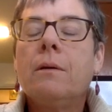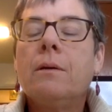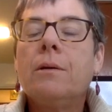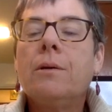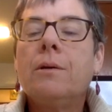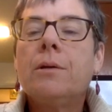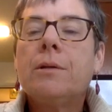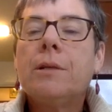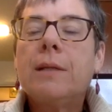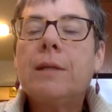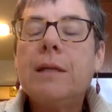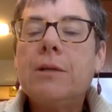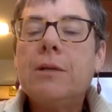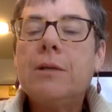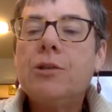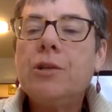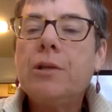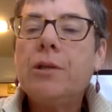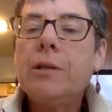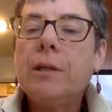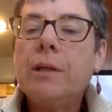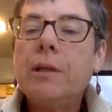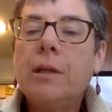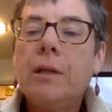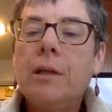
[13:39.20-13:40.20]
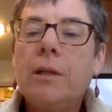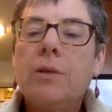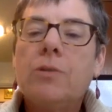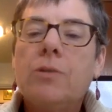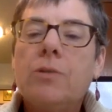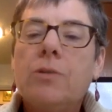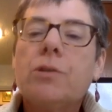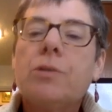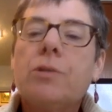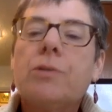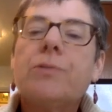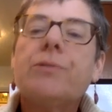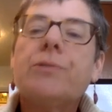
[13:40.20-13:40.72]
your teaching
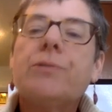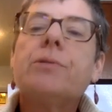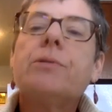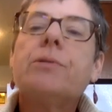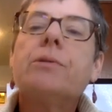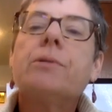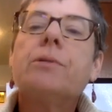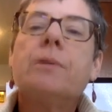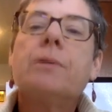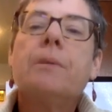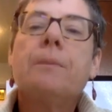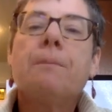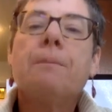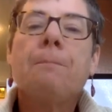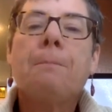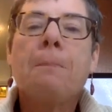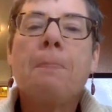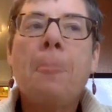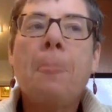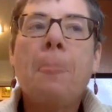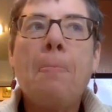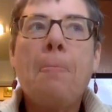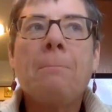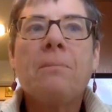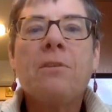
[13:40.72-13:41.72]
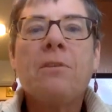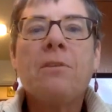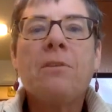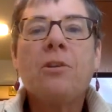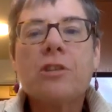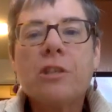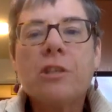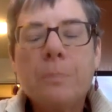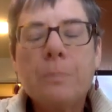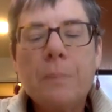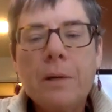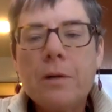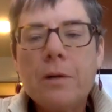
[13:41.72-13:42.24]
lineages, your
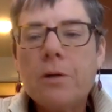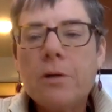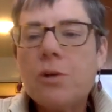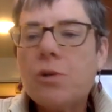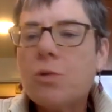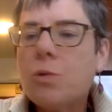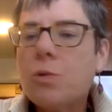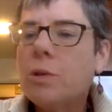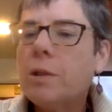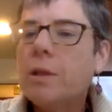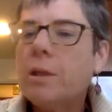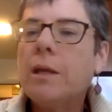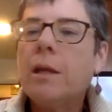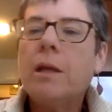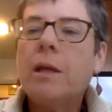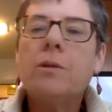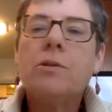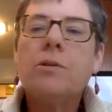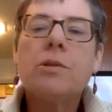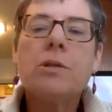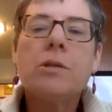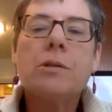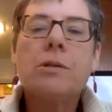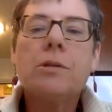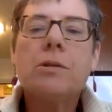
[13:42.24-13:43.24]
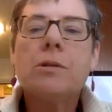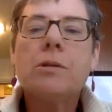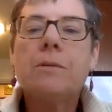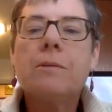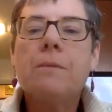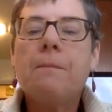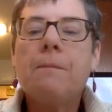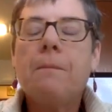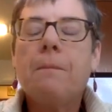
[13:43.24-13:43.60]
spiritual lineages,